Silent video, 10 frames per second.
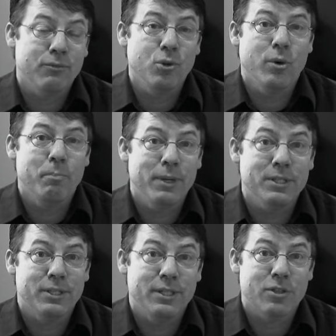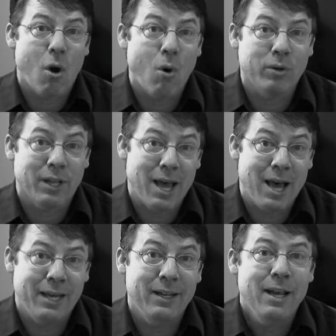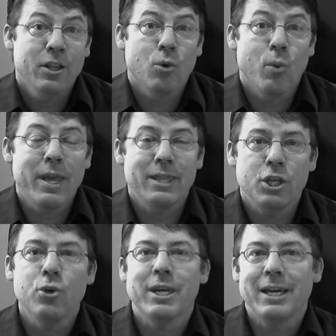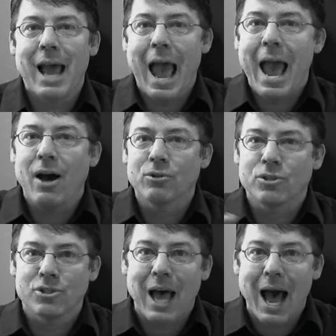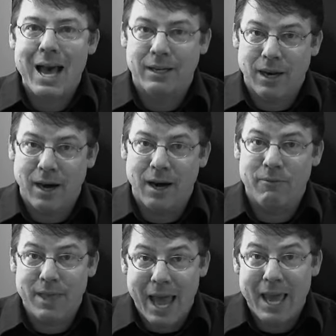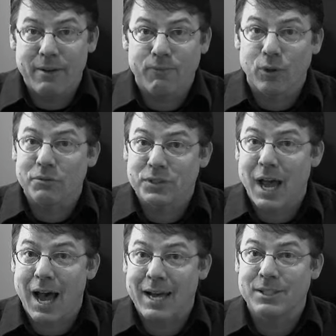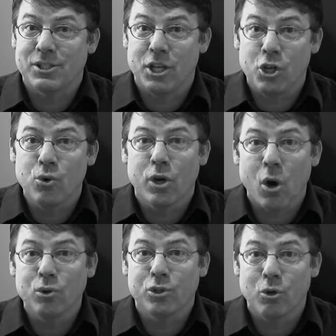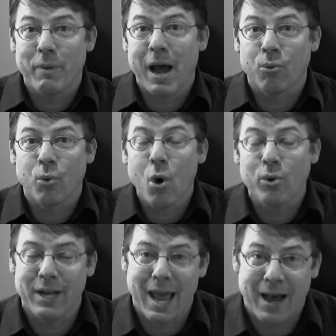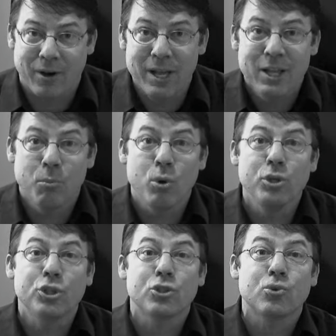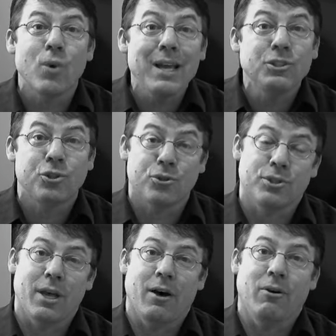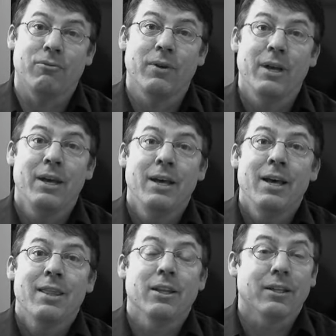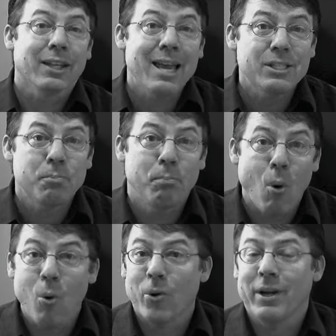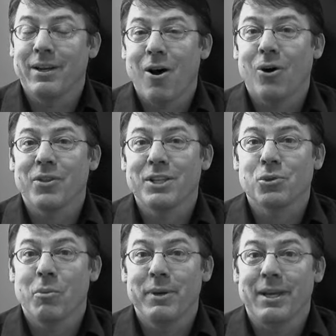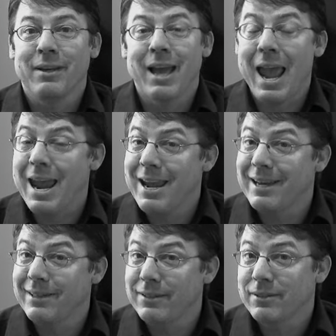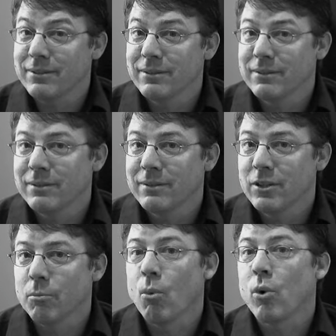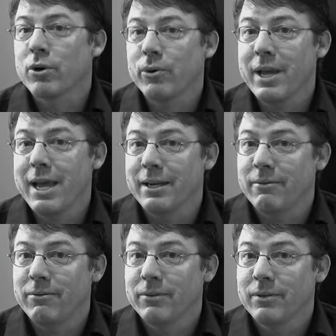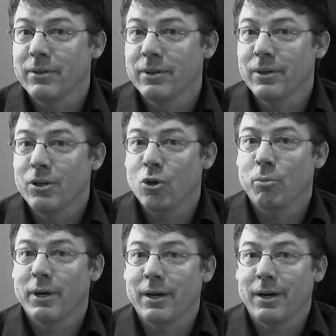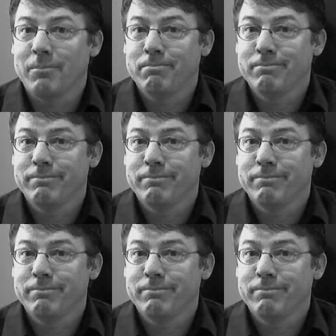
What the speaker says: of doing business online, the way that you get outside of the handful of sites that you go to by rote now, the more you stretch yourself, the less boring all this will be, and the more creative you'll become,